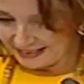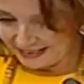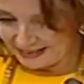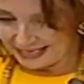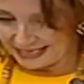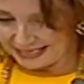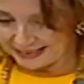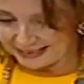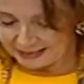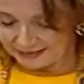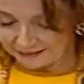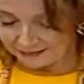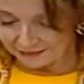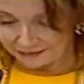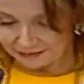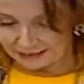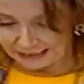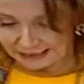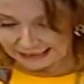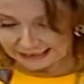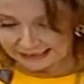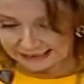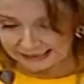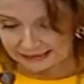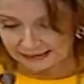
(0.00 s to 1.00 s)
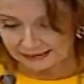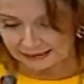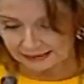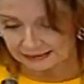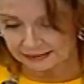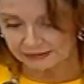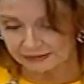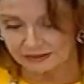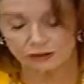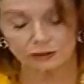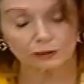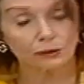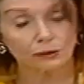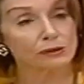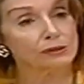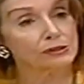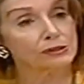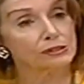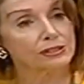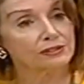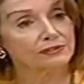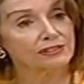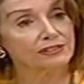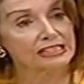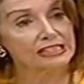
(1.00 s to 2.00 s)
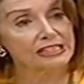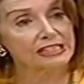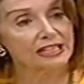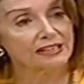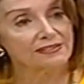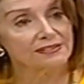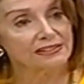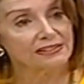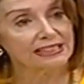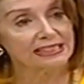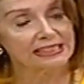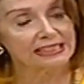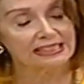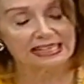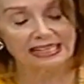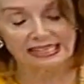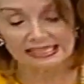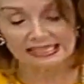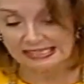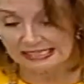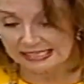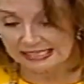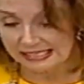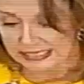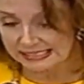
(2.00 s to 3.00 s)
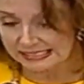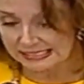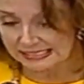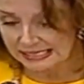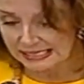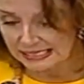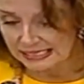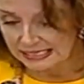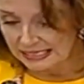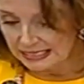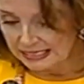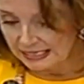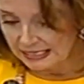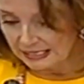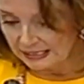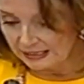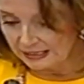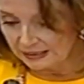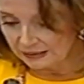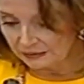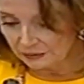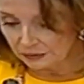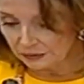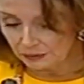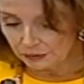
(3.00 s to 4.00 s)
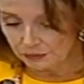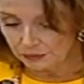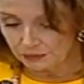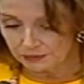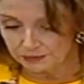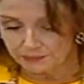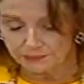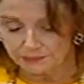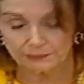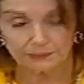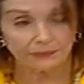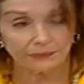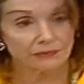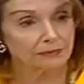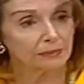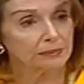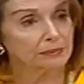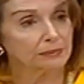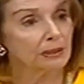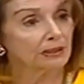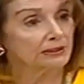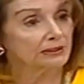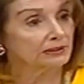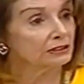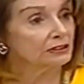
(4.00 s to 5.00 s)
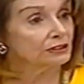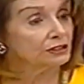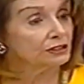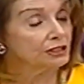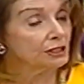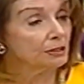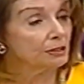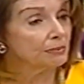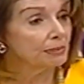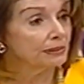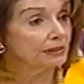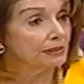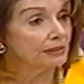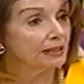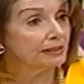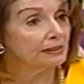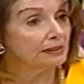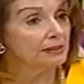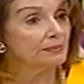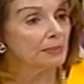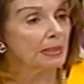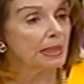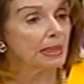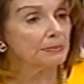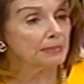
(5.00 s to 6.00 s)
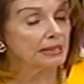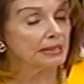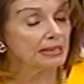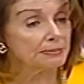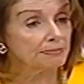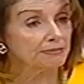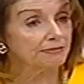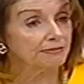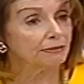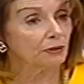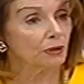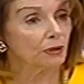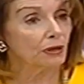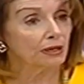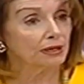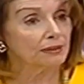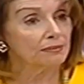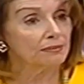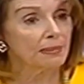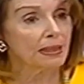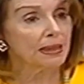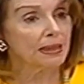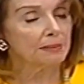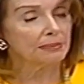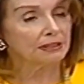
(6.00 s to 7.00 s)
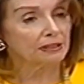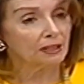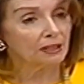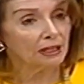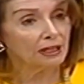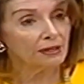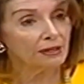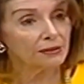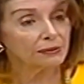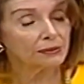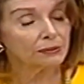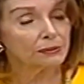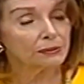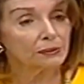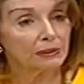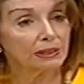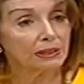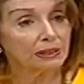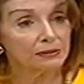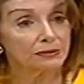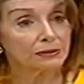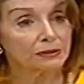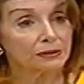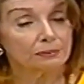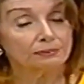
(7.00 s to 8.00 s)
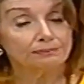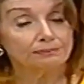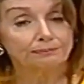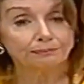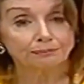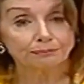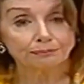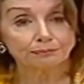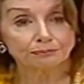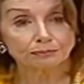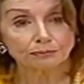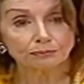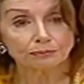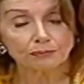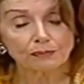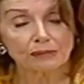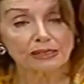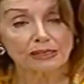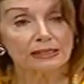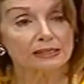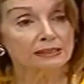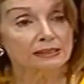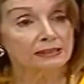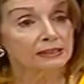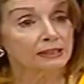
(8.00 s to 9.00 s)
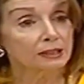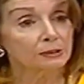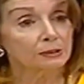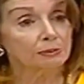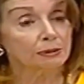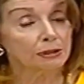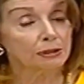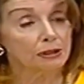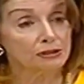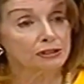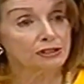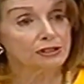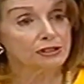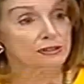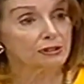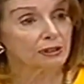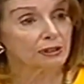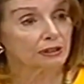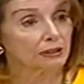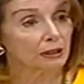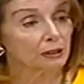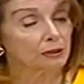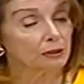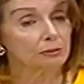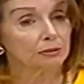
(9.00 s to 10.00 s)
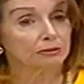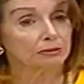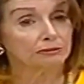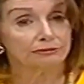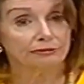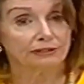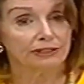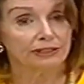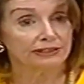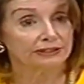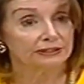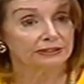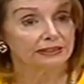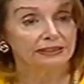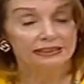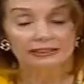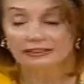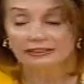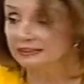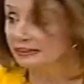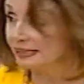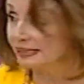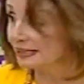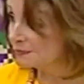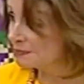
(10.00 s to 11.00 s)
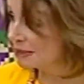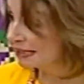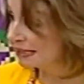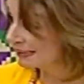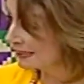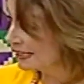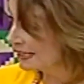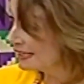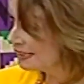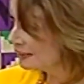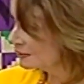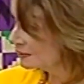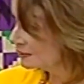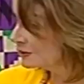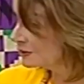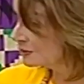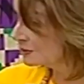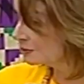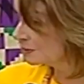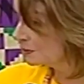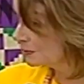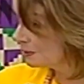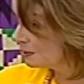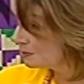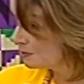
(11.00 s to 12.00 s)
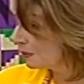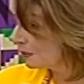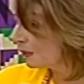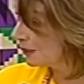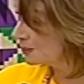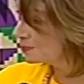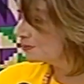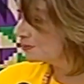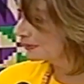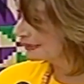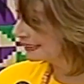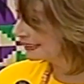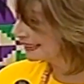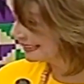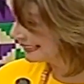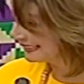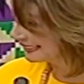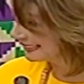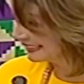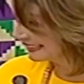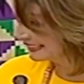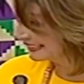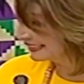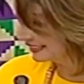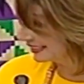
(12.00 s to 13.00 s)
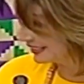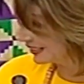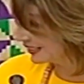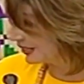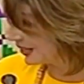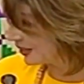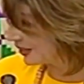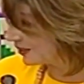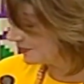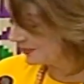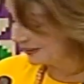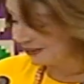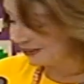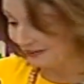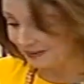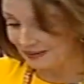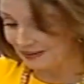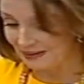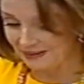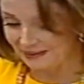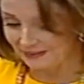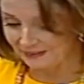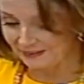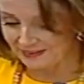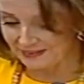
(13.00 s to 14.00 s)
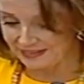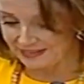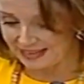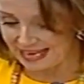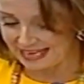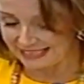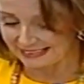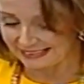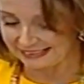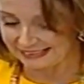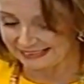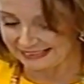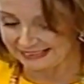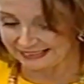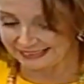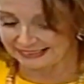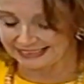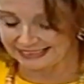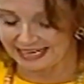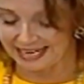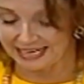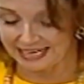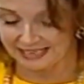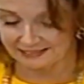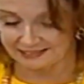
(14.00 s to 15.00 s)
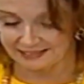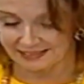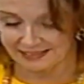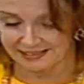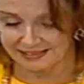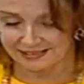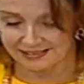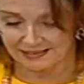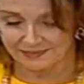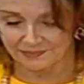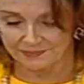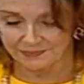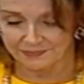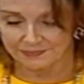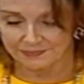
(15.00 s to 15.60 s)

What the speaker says: And fighting the scourge of HIV and AIDS through the partnership and PEPFAR, but other approaches, the Global Fund, led by Congresswoman Barbara Lee. She's the champion on that in the Congress.